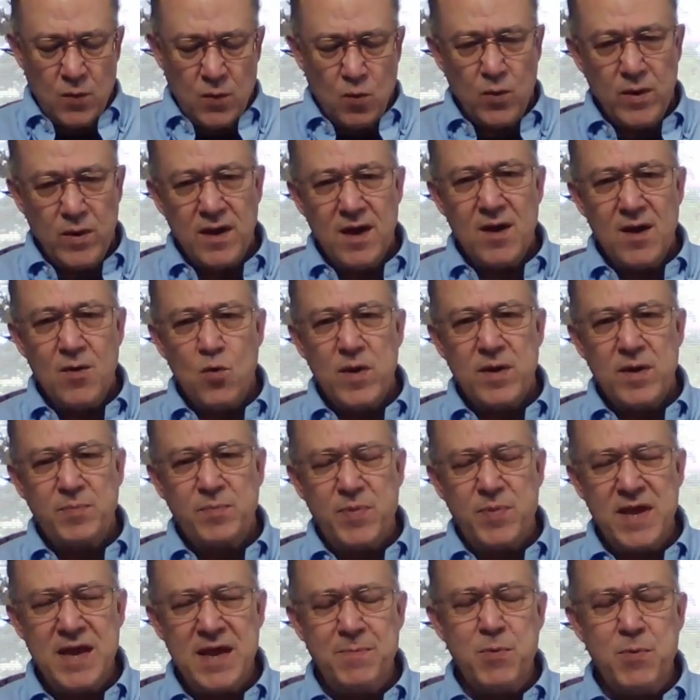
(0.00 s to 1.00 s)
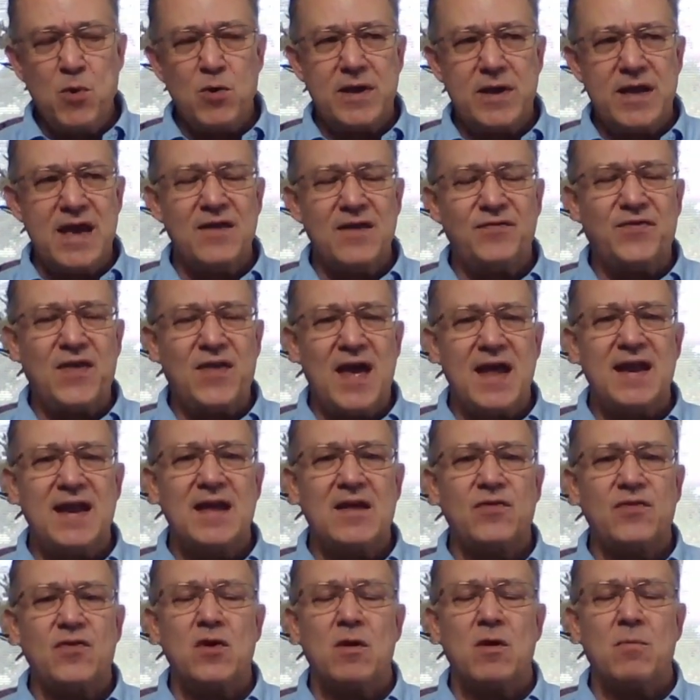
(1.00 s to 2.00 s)
When people get that
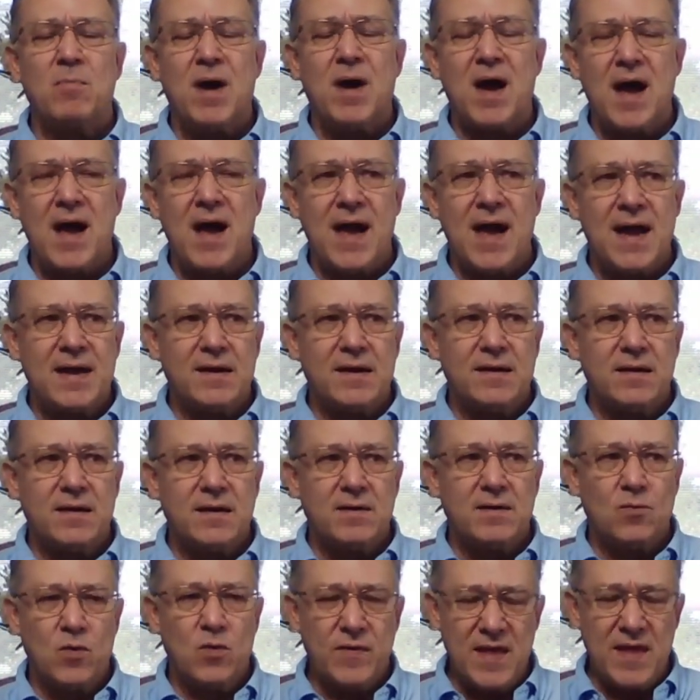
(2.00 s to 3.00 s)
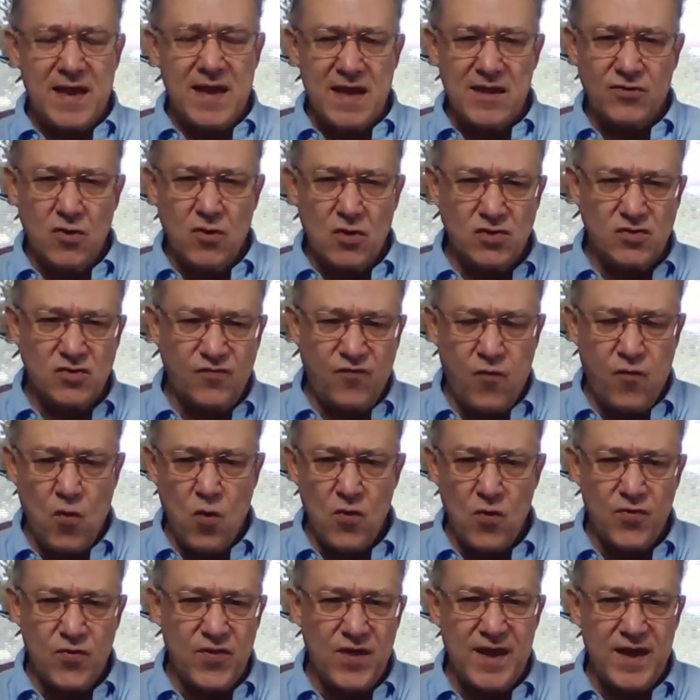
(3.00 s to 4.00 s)
in their mind, when they get those
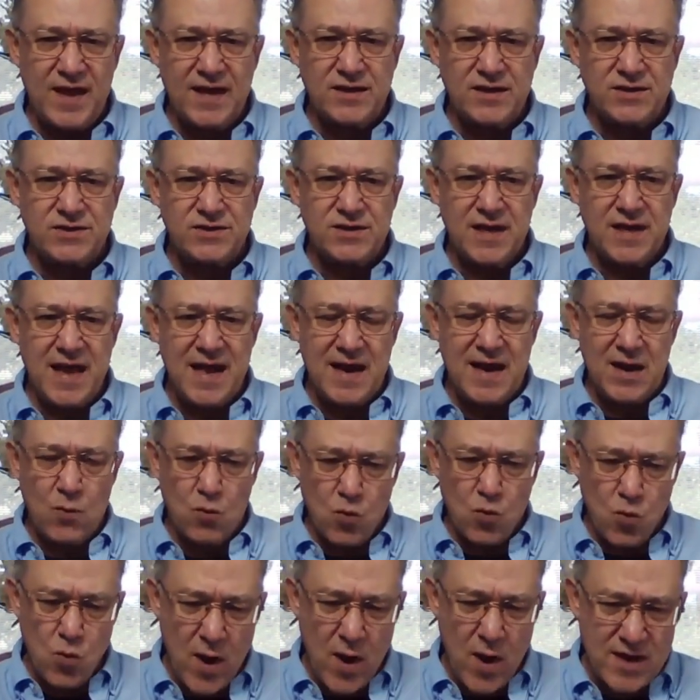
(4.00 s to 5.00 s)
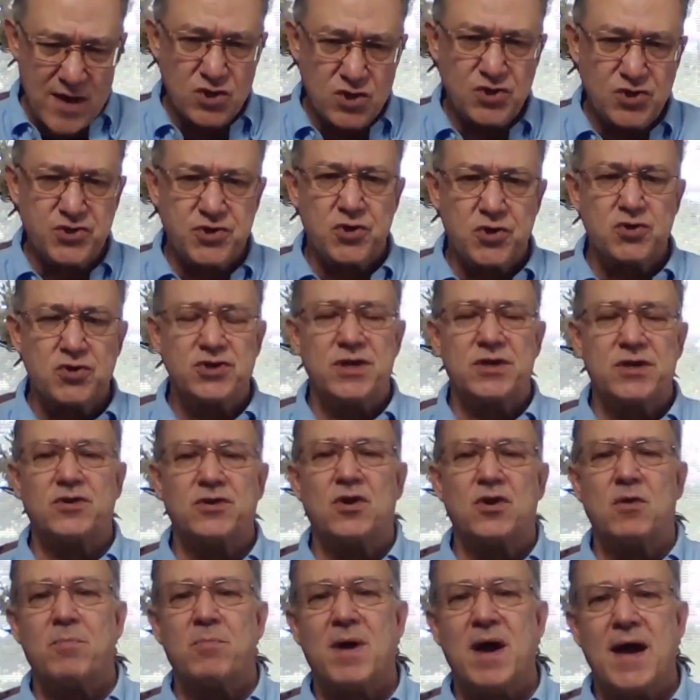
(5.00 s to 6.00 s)
4 things and it registers in
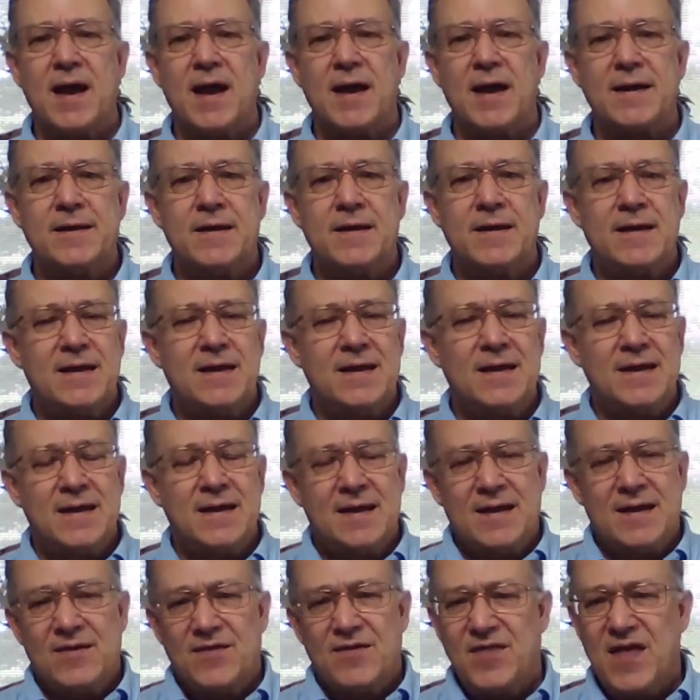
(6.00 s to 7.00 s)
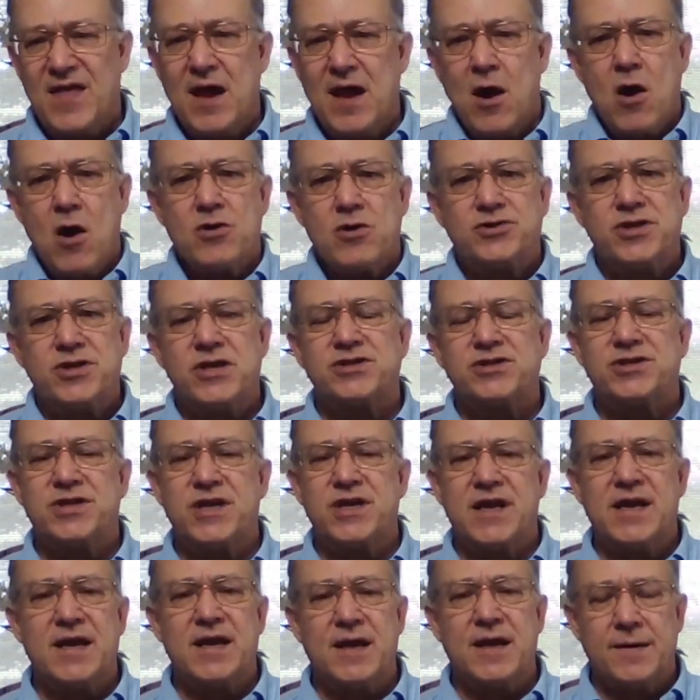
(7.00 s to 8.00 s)
their mind, they are
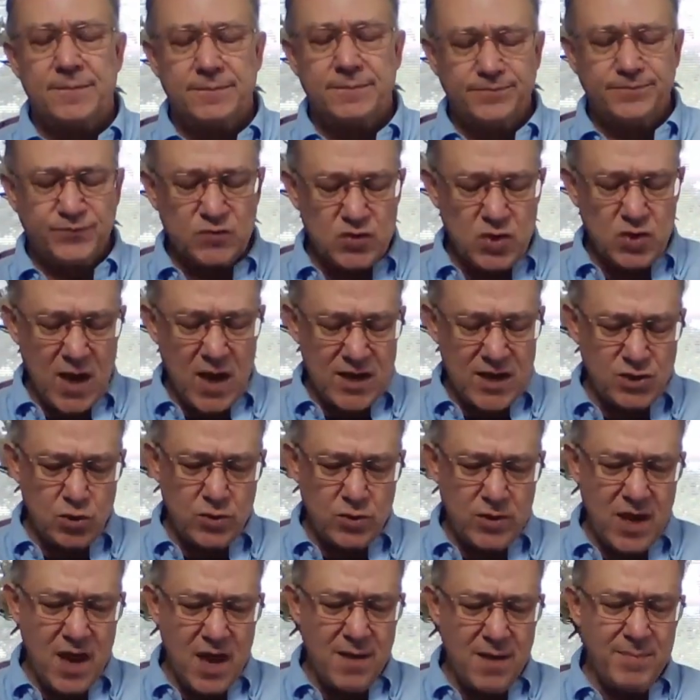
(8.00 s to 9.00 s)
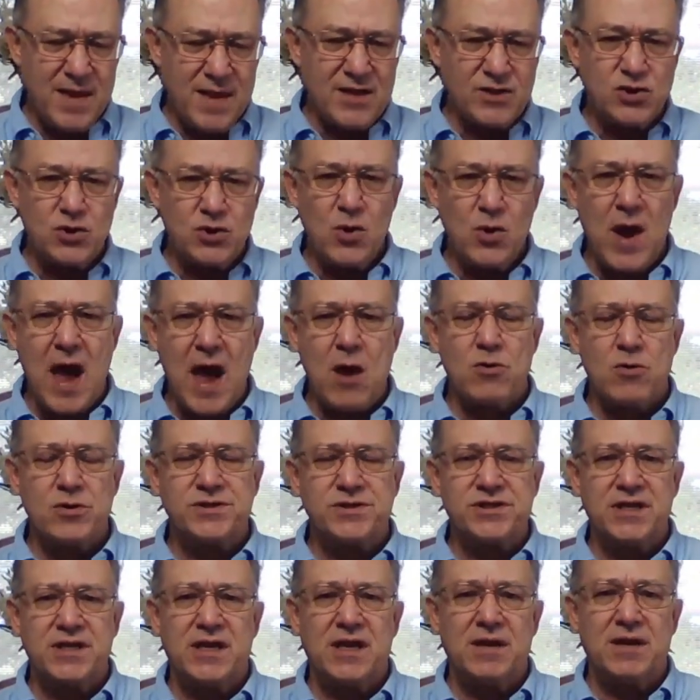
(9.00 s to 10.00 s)
just in. So as you come into our
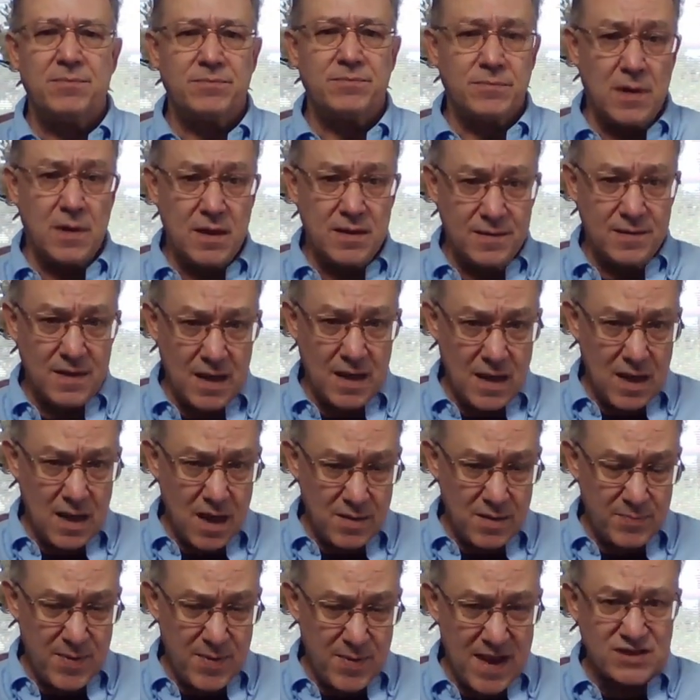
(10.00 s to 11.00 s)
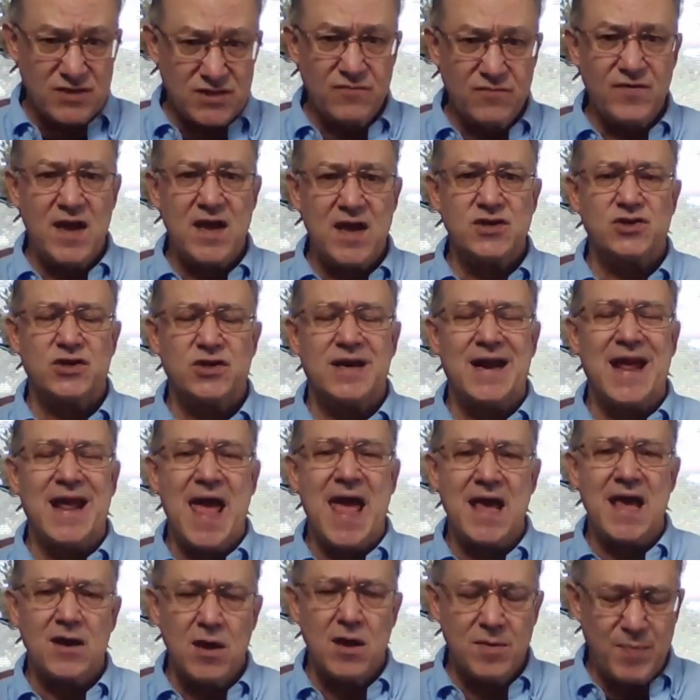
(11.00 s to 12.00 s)
team, OnPassive Nation
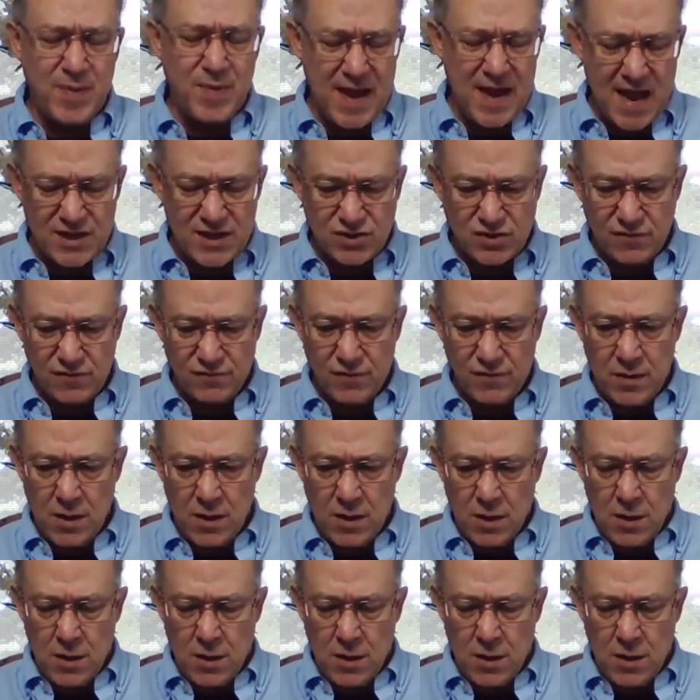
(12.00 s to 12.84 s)
and OnPassive,